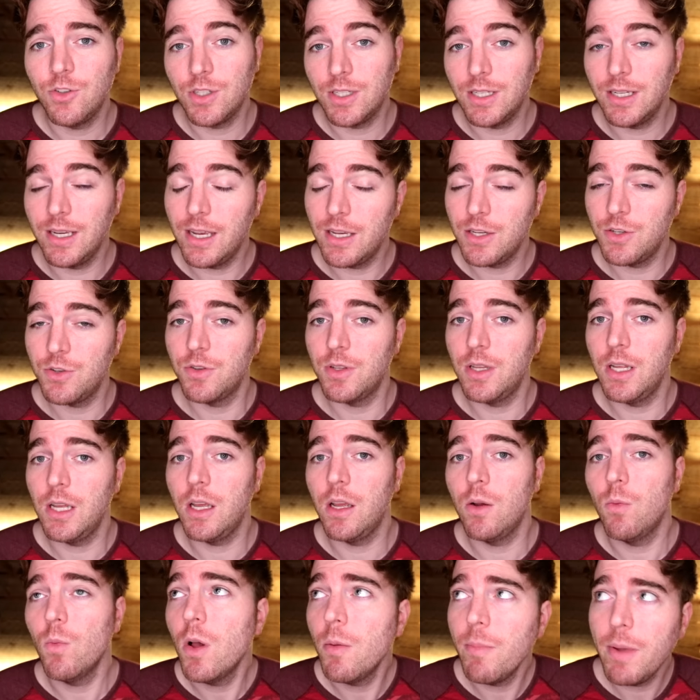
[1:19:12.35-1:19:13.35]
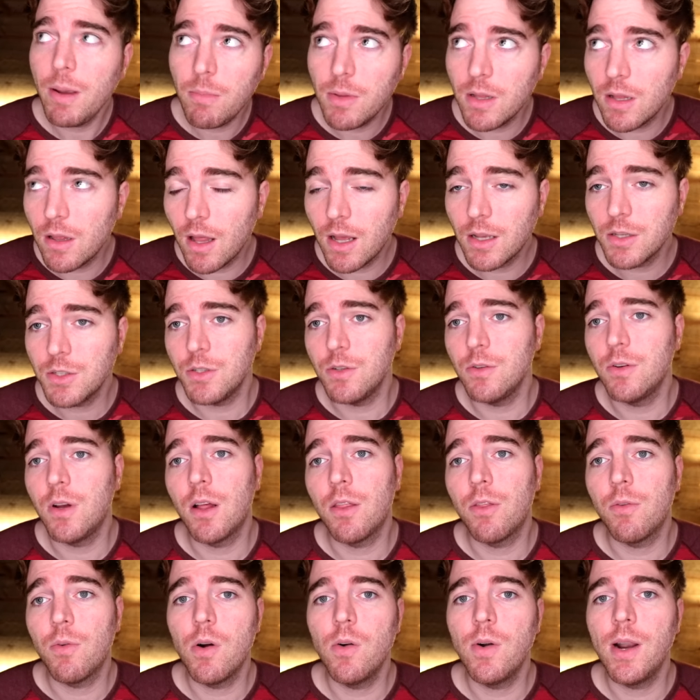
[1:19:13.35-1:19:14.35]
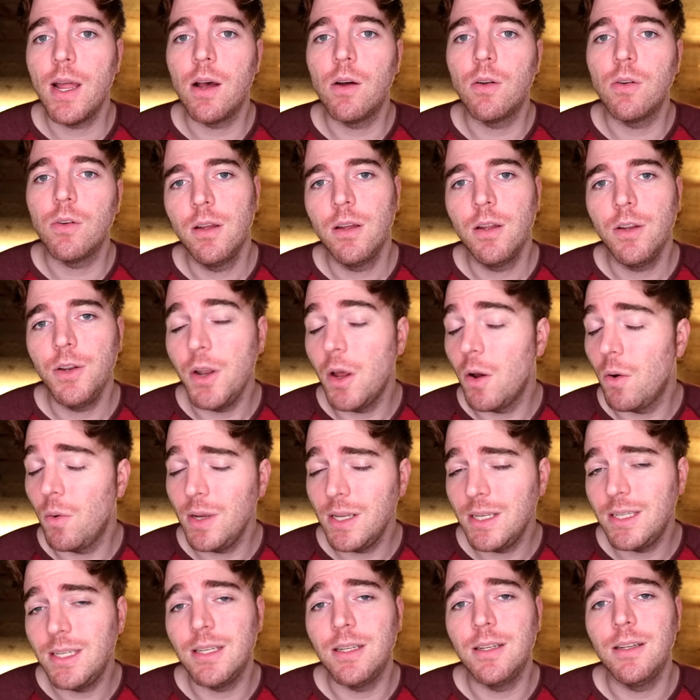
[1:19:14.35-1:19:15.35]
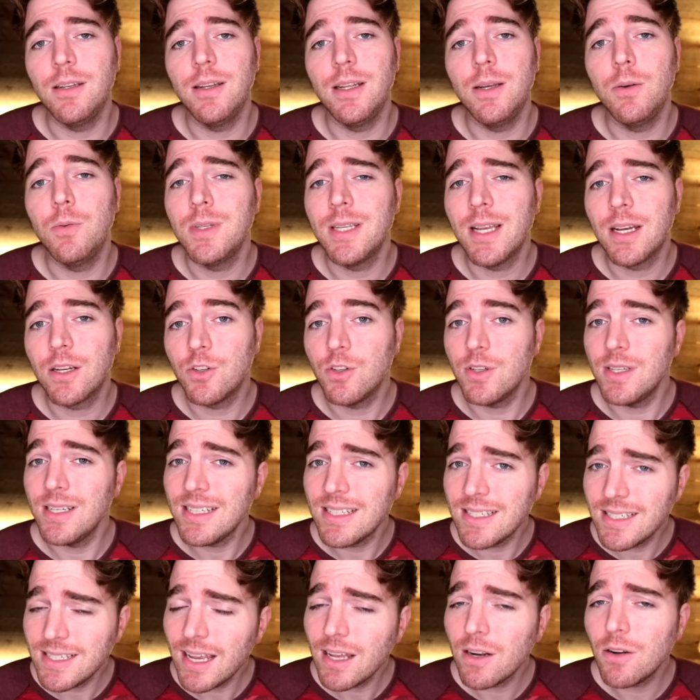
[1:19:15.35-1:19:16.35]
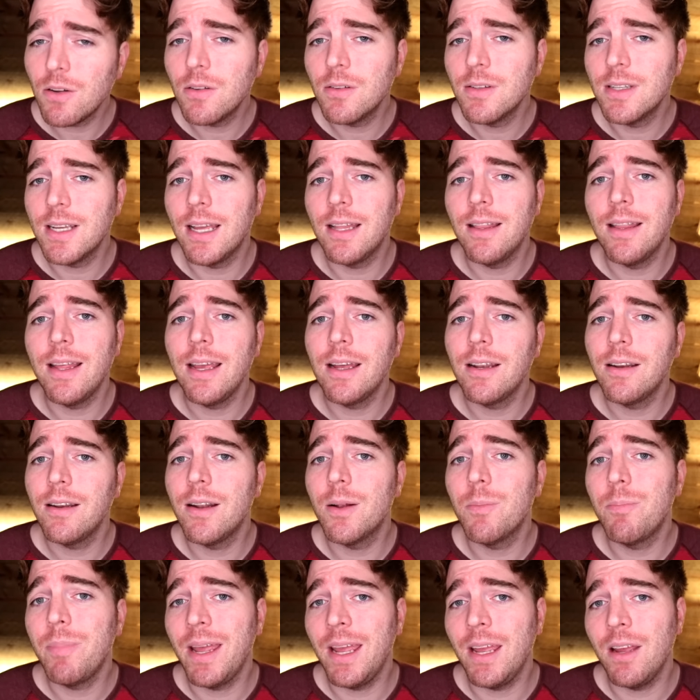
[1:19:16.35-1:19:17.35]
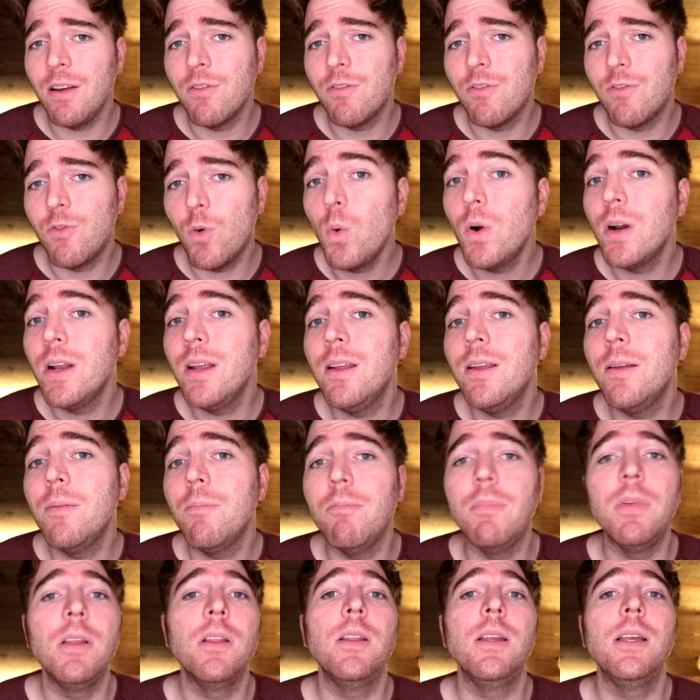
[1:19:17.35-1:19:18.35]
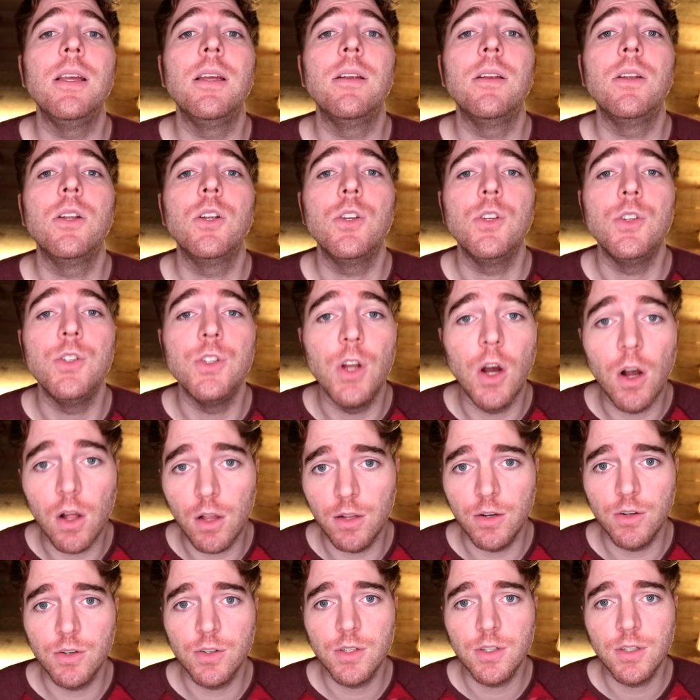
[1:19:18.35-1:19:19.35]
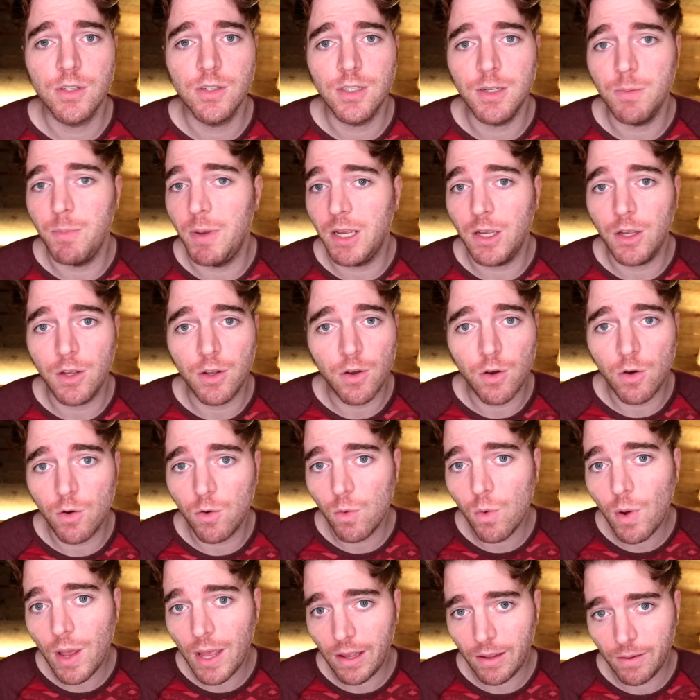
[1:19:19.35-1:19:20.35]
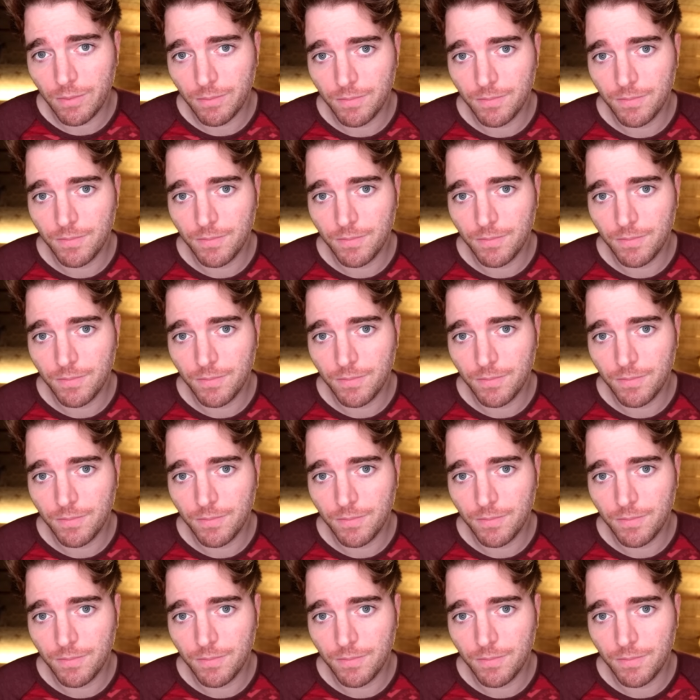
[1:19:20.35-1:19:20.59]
just in case you're thinking, well, maybe the lawsuit got thrown out. No, it didn't. It was actually settled, and they ended up paying $40 million to make it go away.